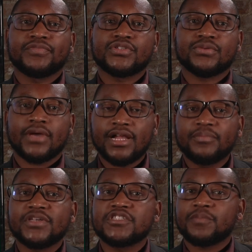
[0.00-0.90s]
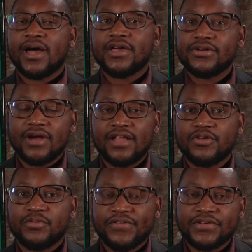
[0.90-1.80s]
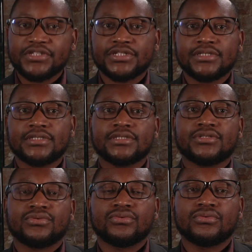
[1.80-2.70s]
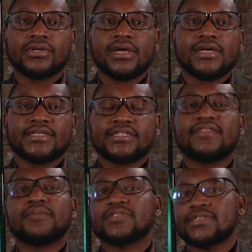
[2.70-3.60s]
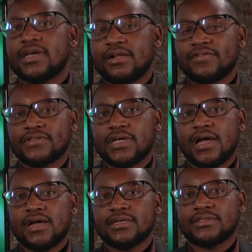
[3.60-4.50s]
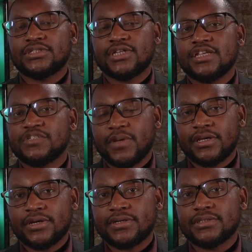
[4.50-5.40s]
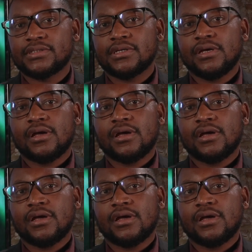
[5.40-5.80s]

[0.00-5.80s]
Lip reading: to help inspire other refugees to see themselves as change makers,